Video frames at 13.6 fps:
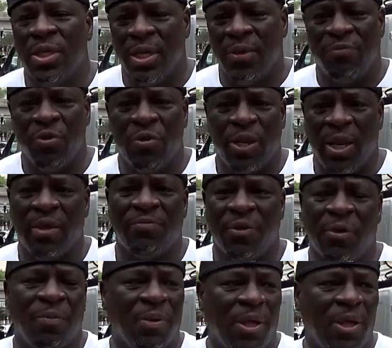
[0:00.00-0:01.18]
And if you're an
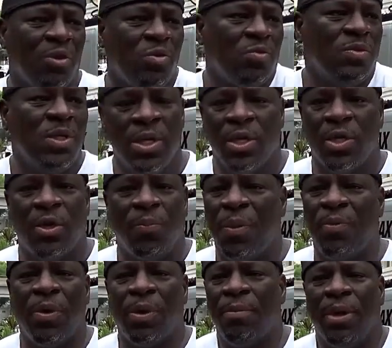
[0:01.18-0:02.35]
NFL player who, you know,
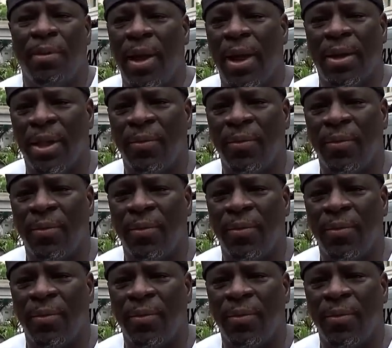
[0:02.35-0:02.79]
people want to be around you,